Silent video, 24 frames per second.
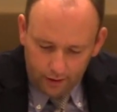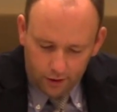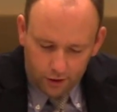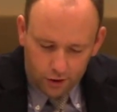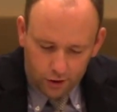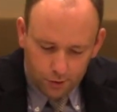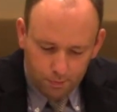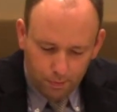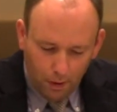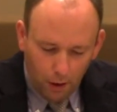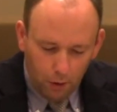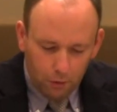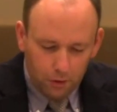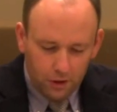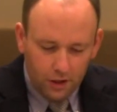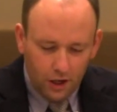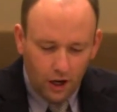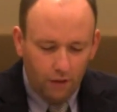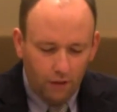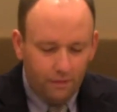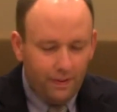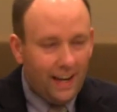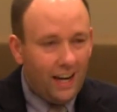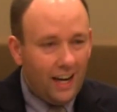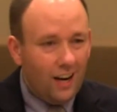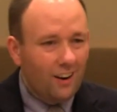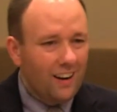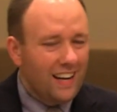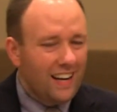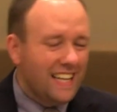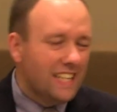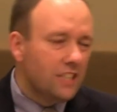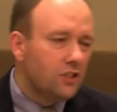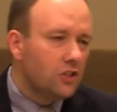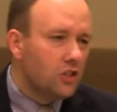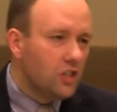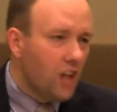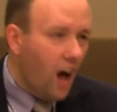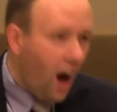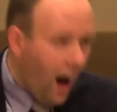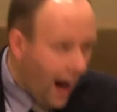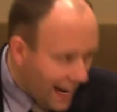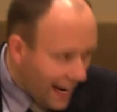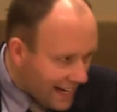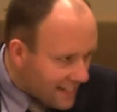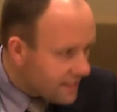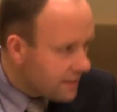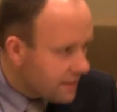spoken of here is
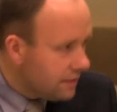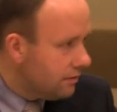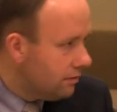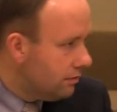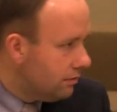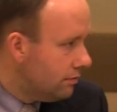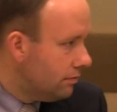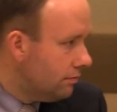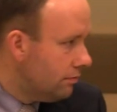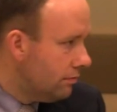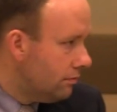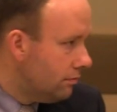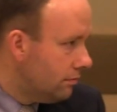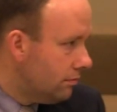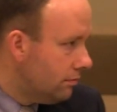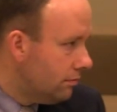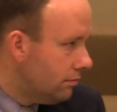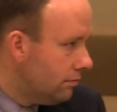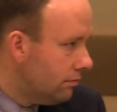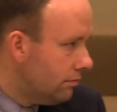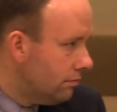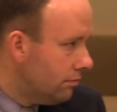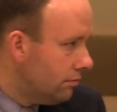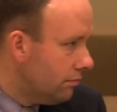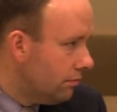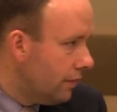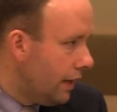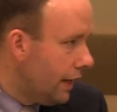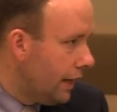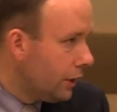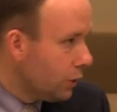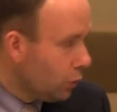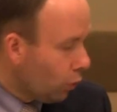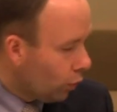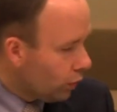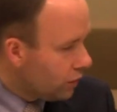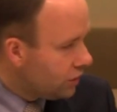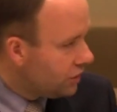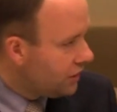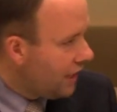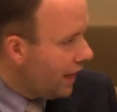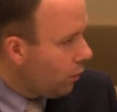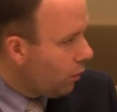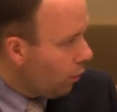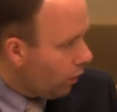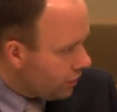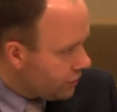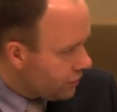not in Lord's Day
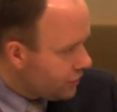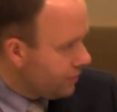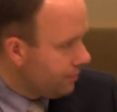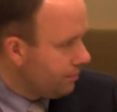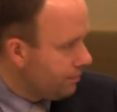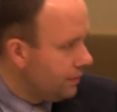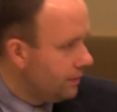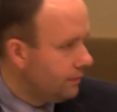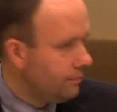worship.